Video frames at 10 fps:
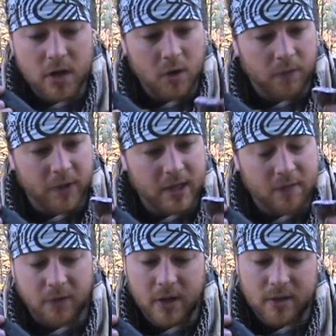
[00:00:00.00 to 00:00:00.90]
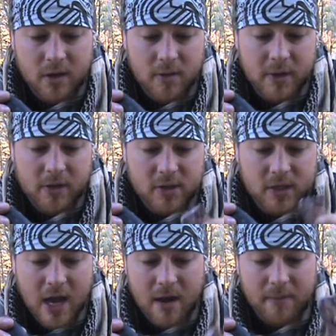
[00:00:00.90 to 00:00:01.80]
You'll flake the flint too, but you're just
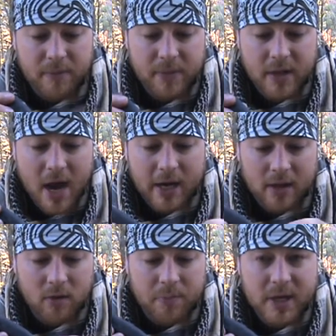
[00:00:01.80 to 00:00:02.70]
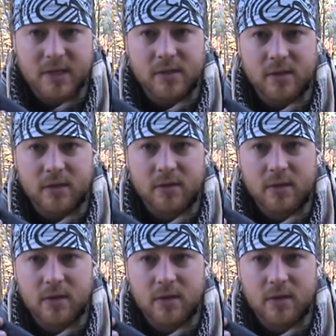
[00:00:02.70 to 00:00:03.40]
kind of knocking little pieces of,